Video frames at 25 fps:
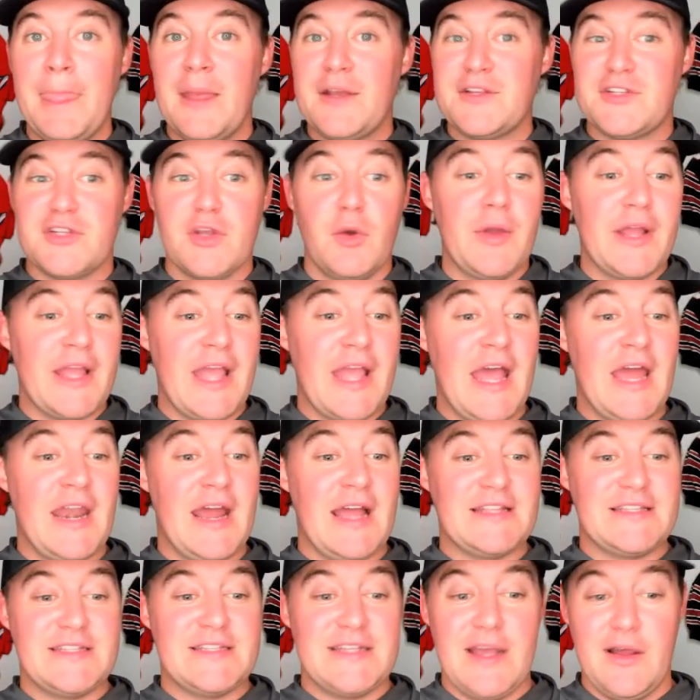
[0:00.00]
So again,
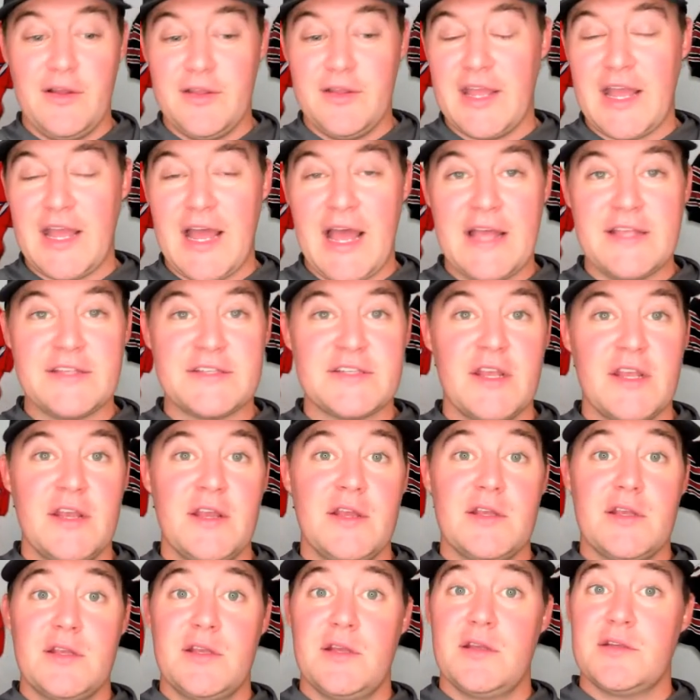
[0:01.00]
I tell you guys,
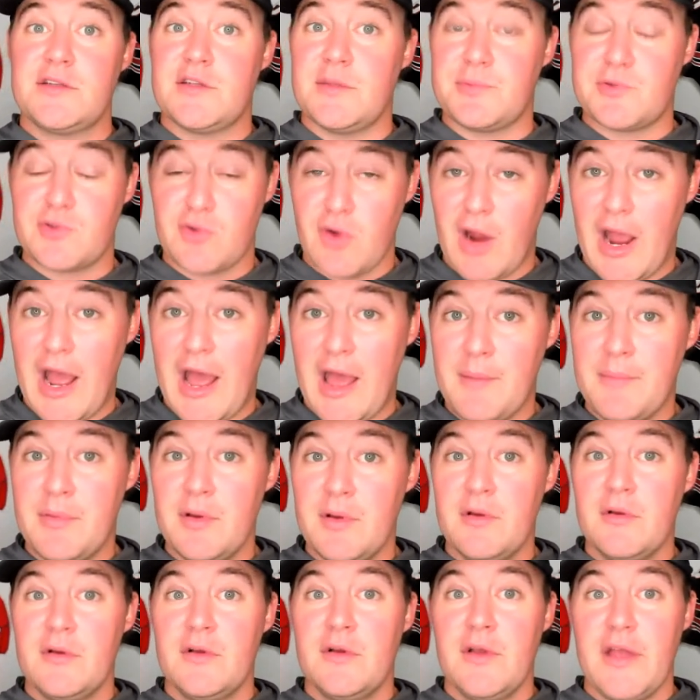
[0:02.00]
subscribe
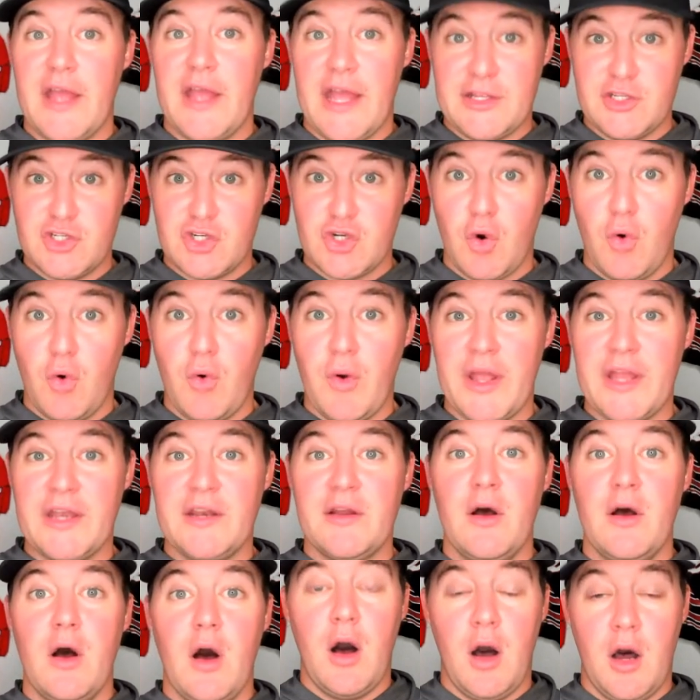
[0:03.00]
and
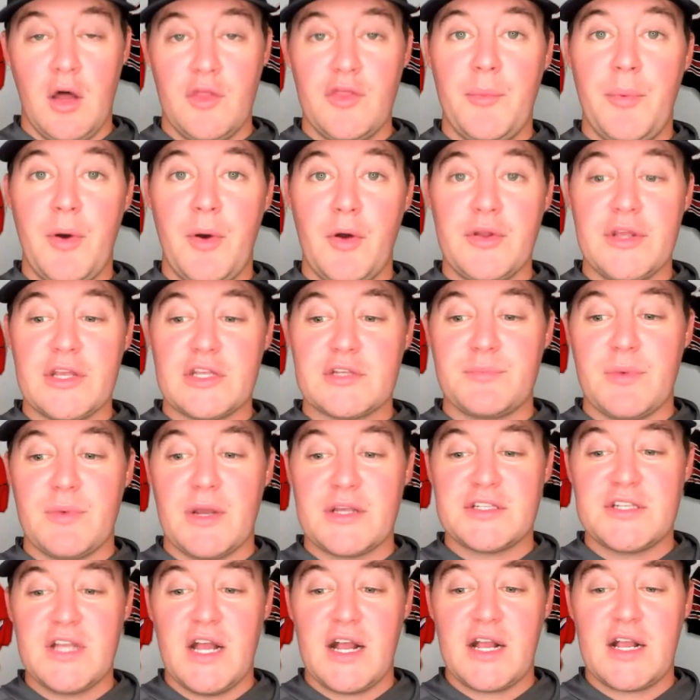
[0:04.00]
join on
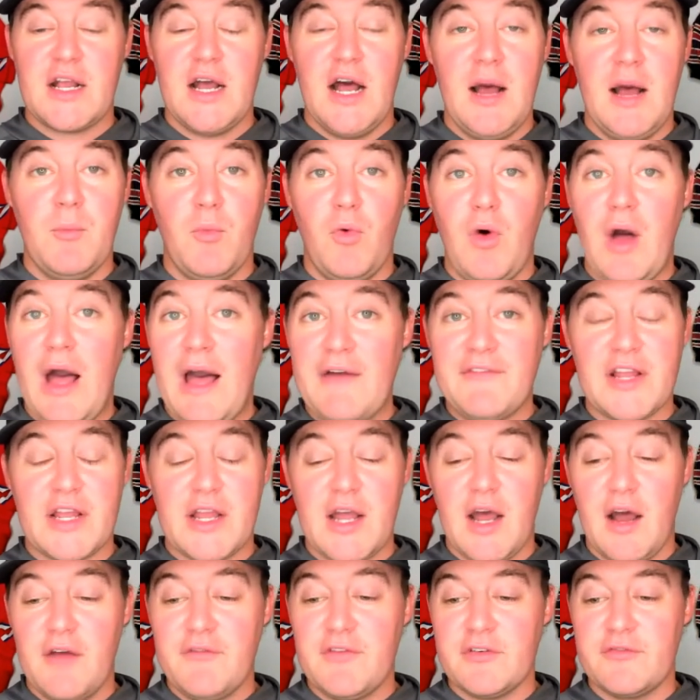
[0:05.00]
theponyexpress.com. We'll have it
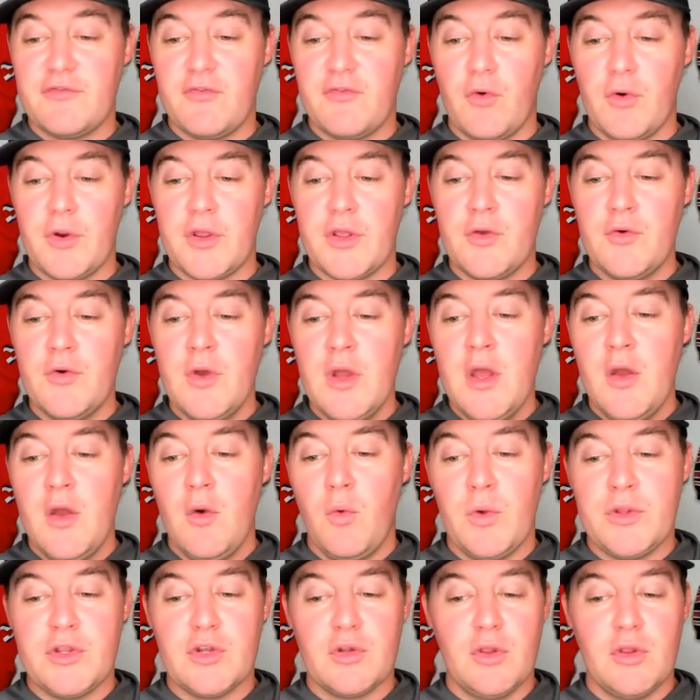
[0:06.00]
covered for you
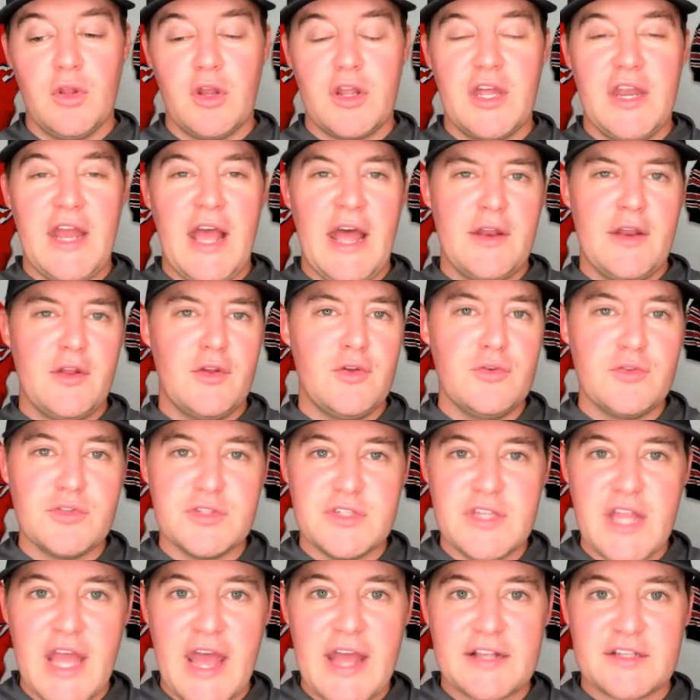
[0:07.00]
when you're looking at
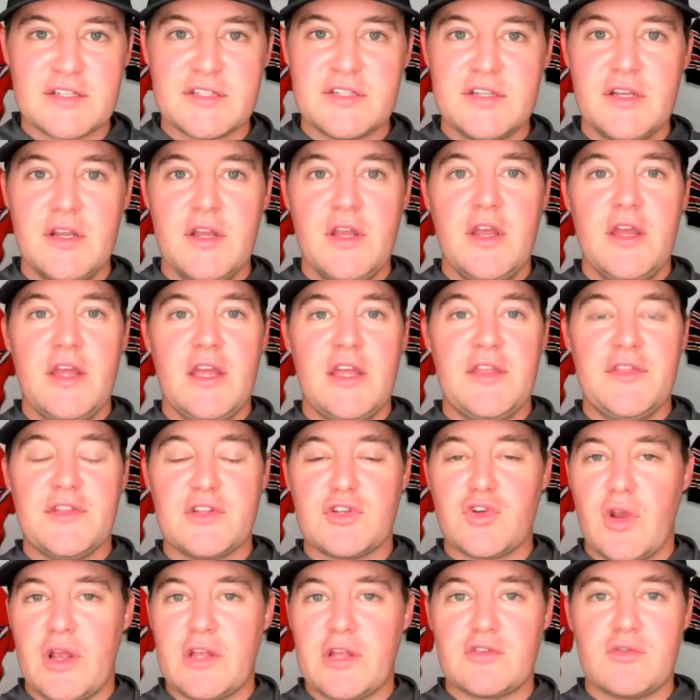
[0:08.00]
who's next in the
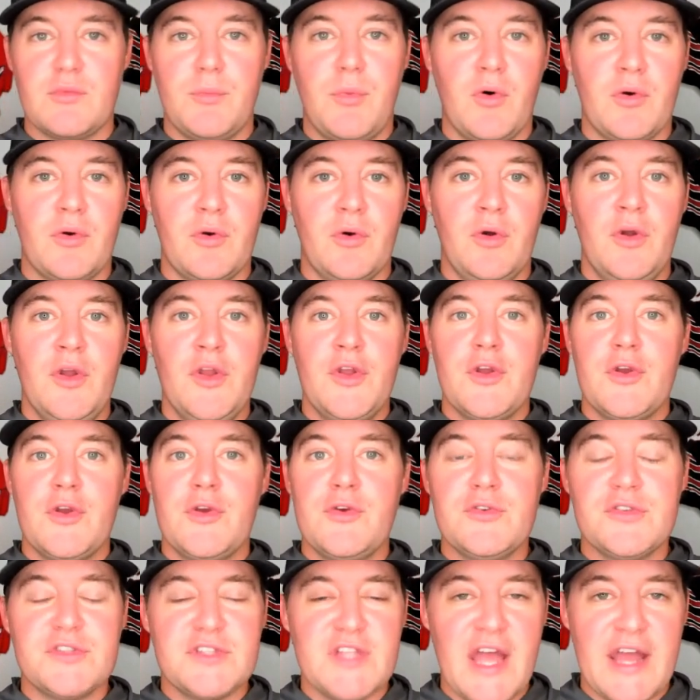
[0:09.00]
transfer portal,
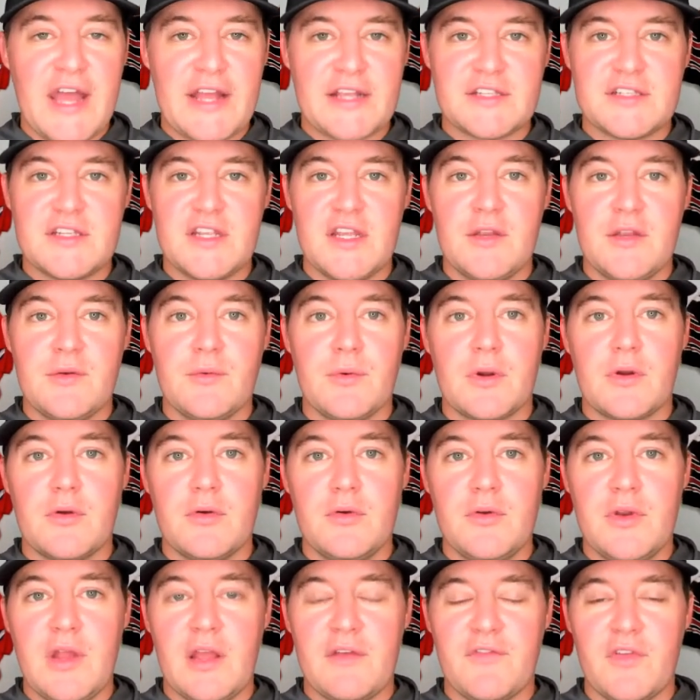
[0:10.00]
who's next in
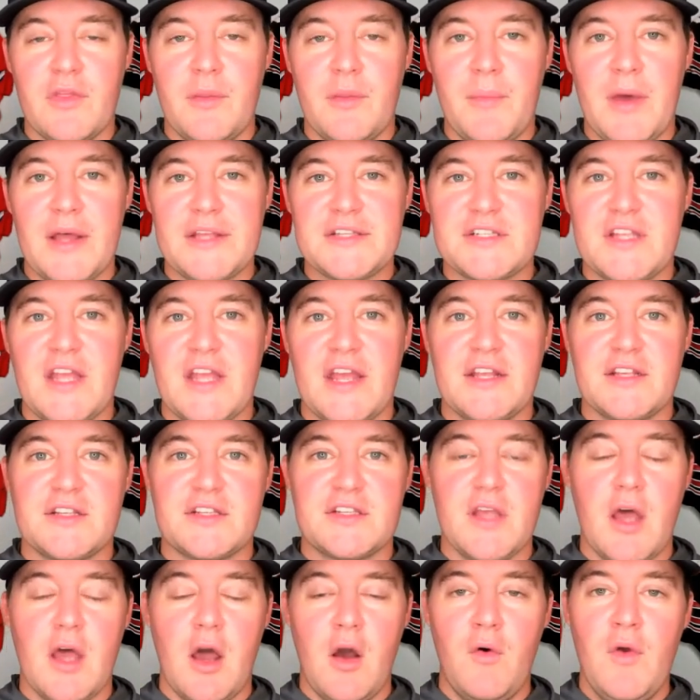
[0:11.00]
recruiting for the Mustangs.
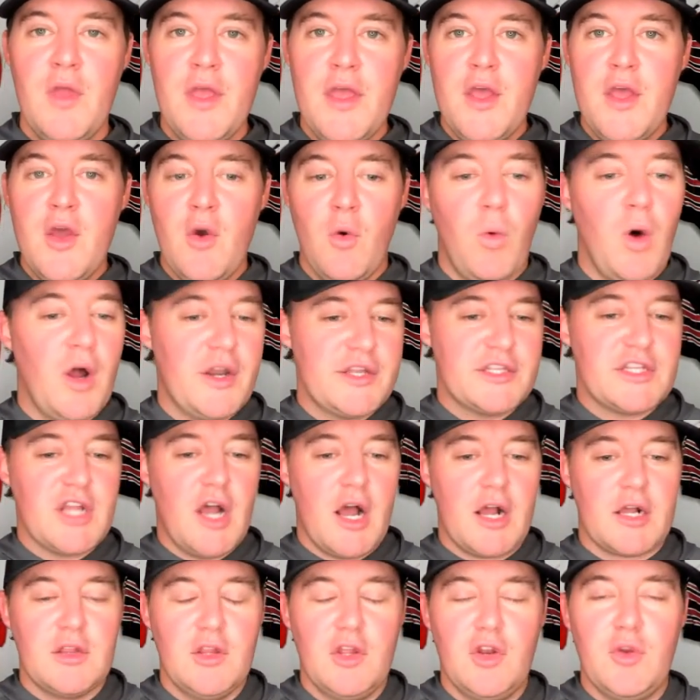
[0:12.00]
So wanted to
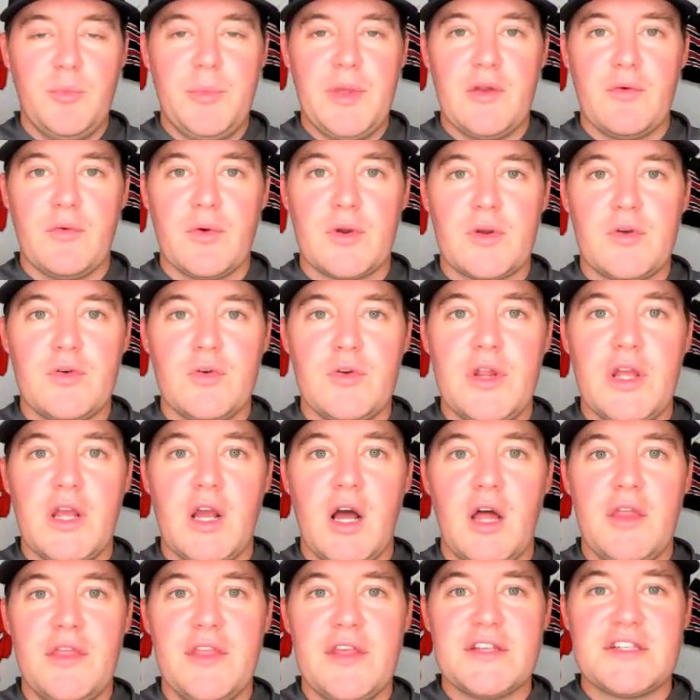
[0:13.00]
talk a little bit of recruiting
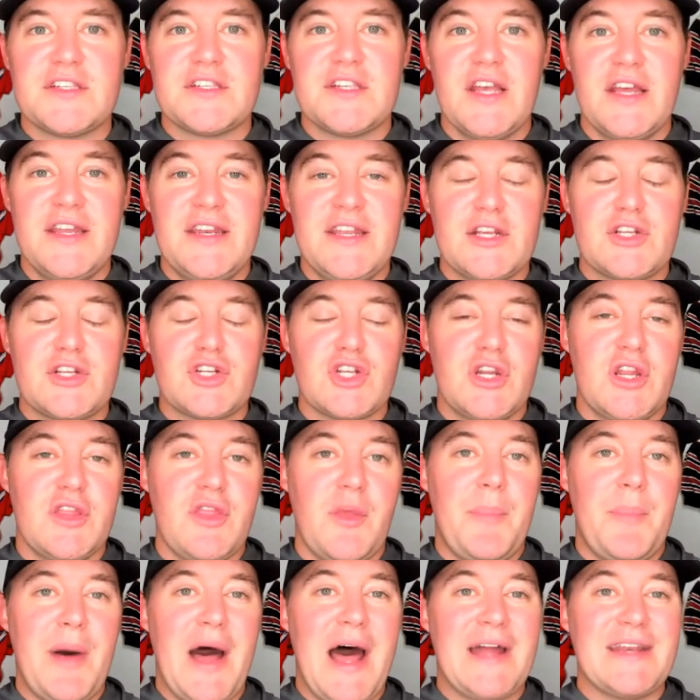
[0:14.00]
on this edition of
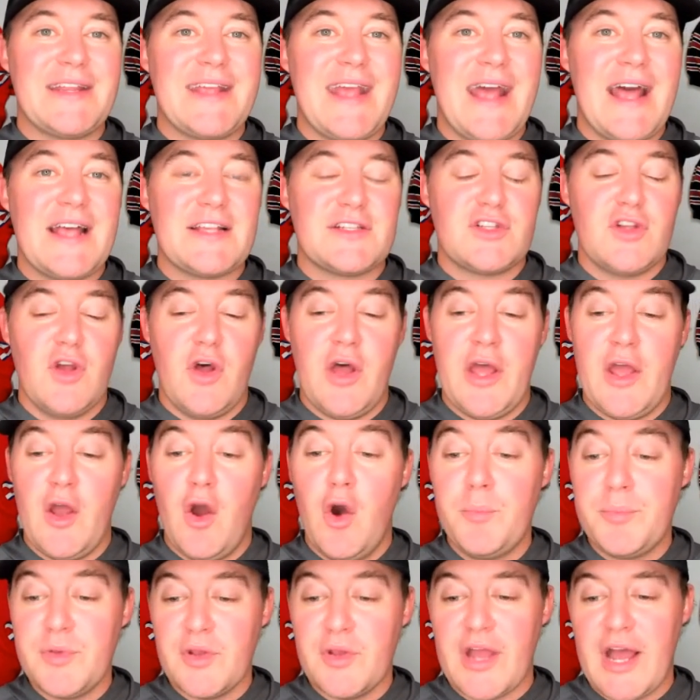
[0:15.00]
the podcast. I
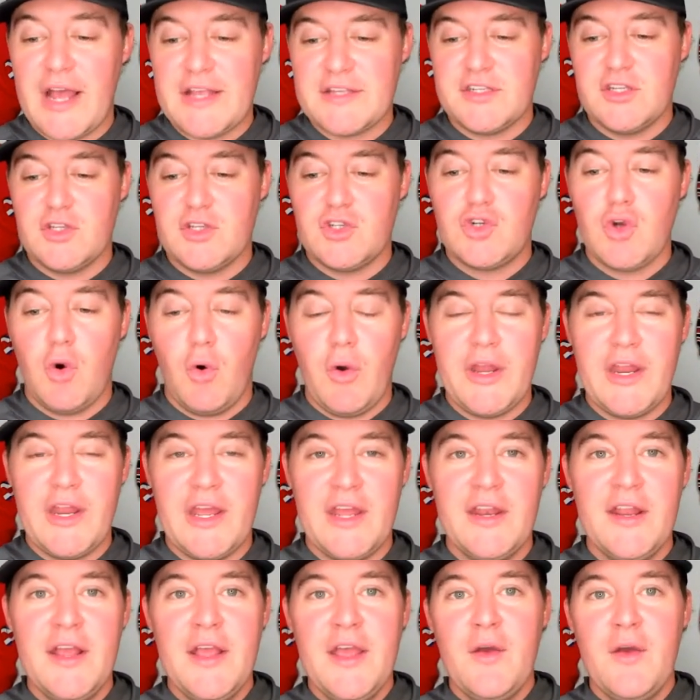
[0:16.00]
hope you guys enjoyed
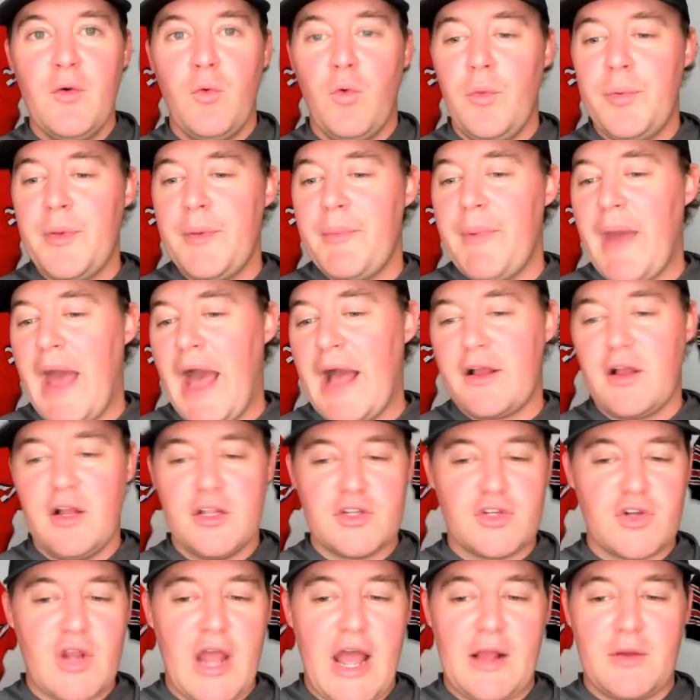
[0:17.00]
it. We'll be back
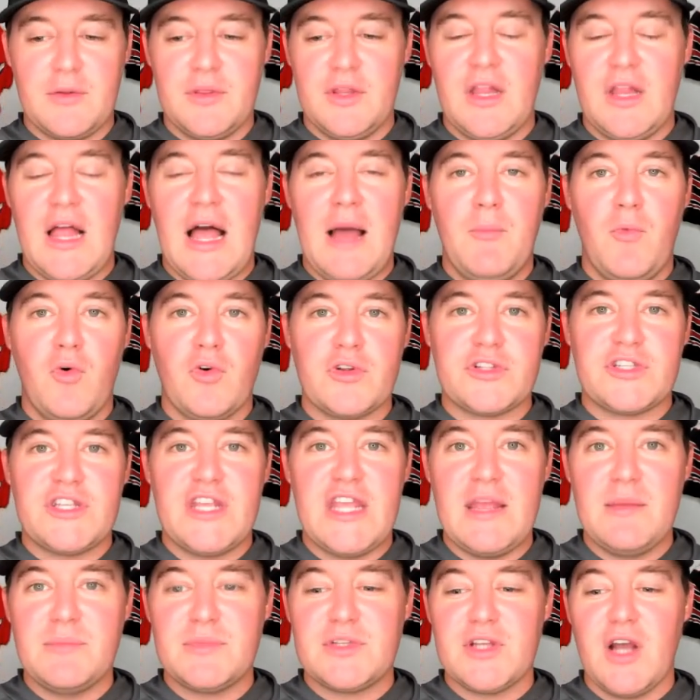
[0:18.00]
on track with a lot more
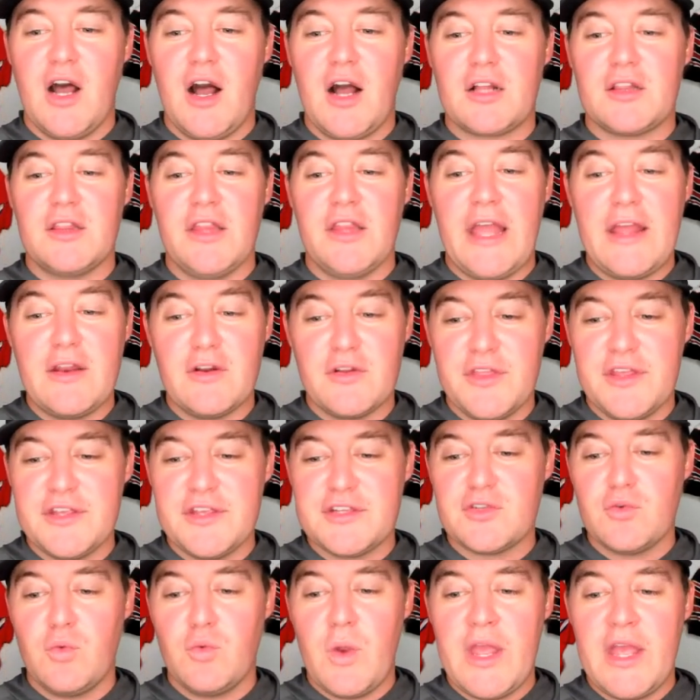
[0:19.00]
team talk later
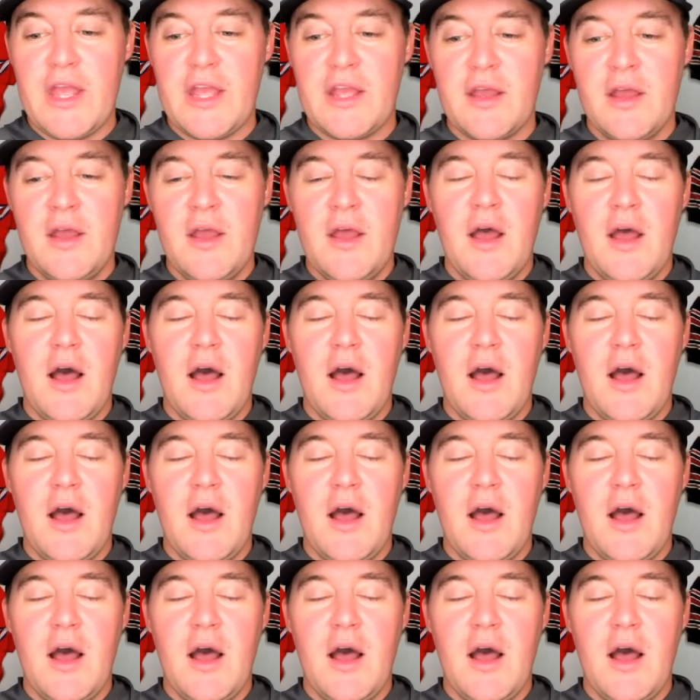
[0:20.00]
this week.